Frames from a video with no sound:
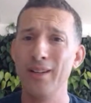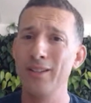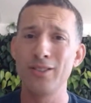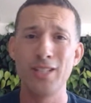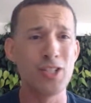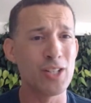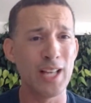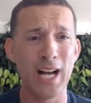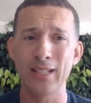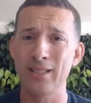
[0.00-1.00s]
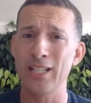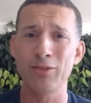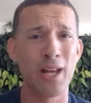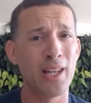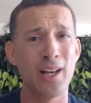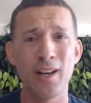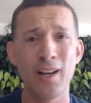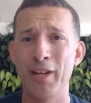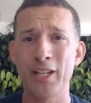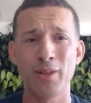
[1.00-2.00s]
teaching class, and that's what I love,
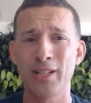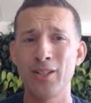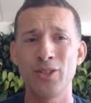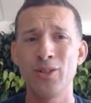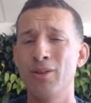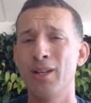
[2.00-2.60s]
and that's what I like to do. And